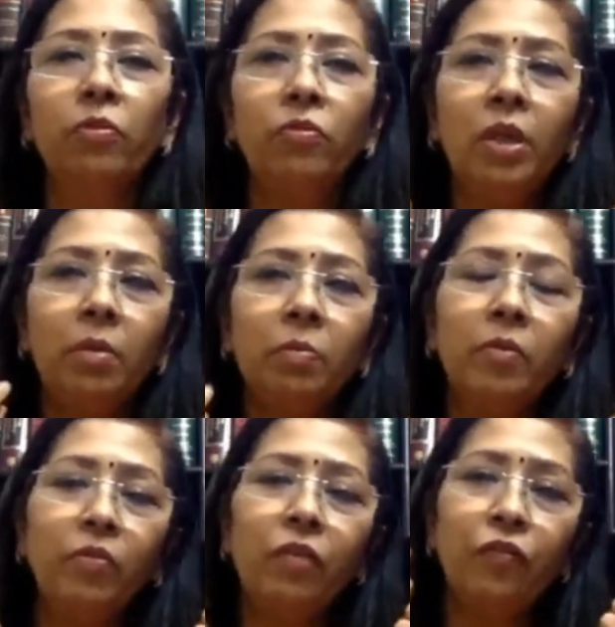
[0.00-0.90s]
we
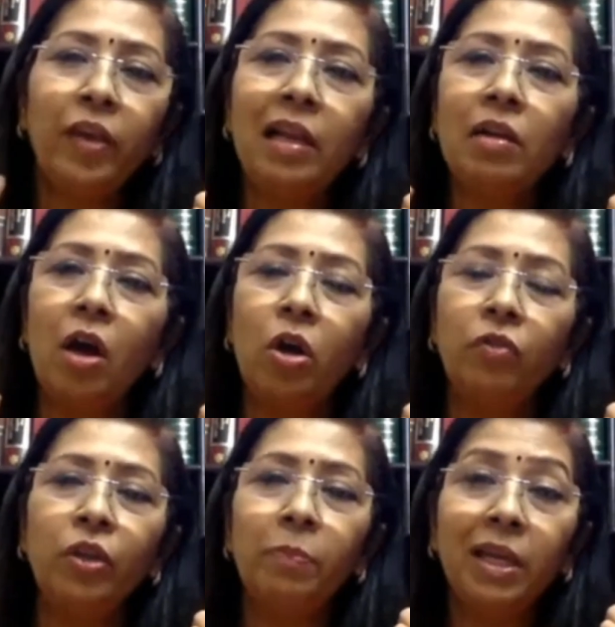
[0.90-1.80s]
feel or
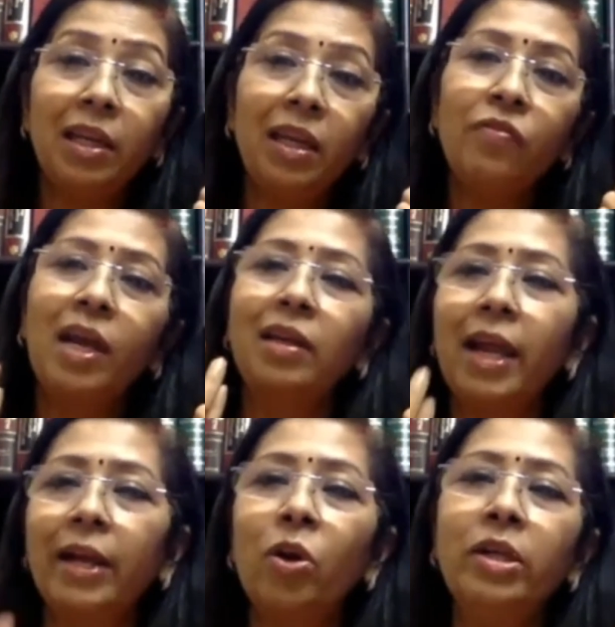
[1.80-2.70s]
we believe that
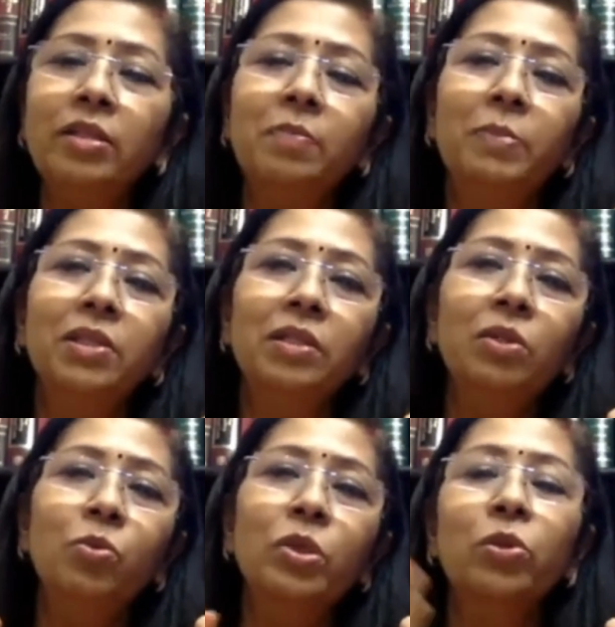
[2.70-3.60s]
landlord is a person
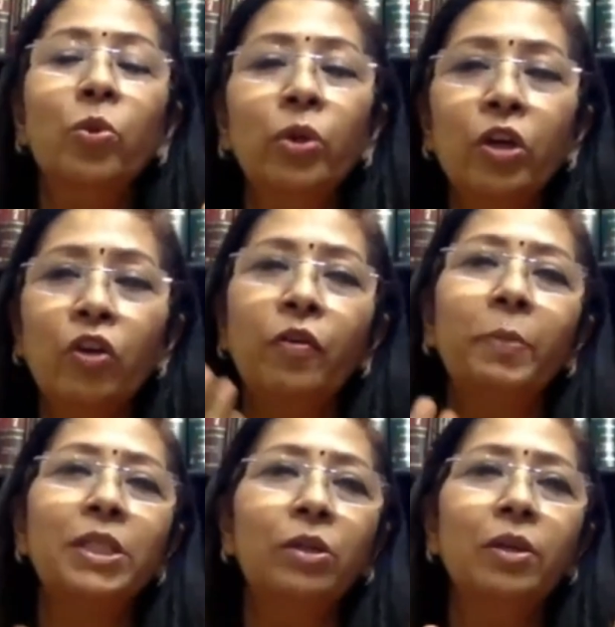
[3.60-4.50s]
who is owner of a
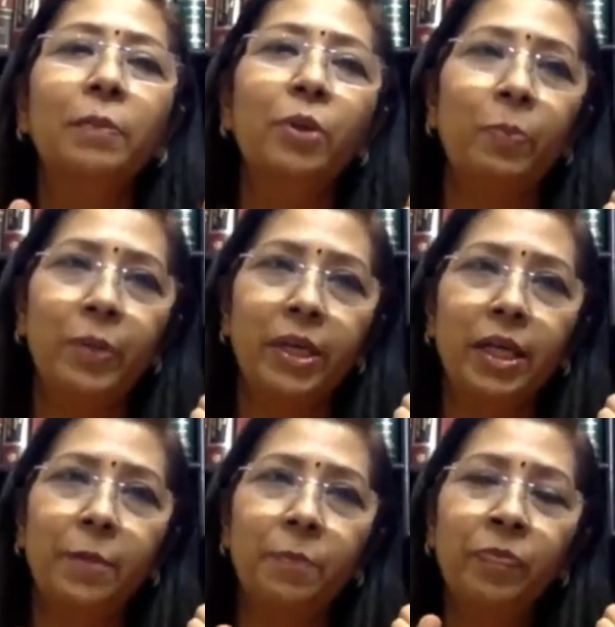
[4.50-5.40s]
particular property.